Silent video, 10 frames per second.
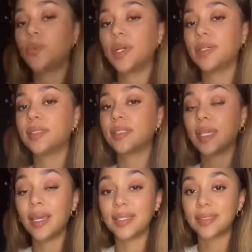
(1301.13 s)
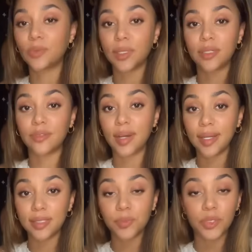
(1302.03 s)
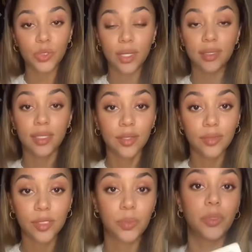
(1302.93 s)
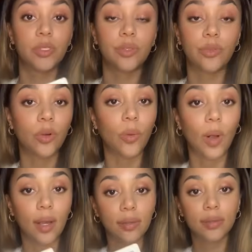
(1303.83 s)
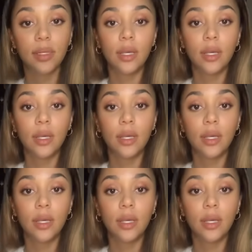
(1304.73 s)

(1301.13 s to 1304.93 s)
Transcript: where this ace, what the divine has been trying to gift this person for a while.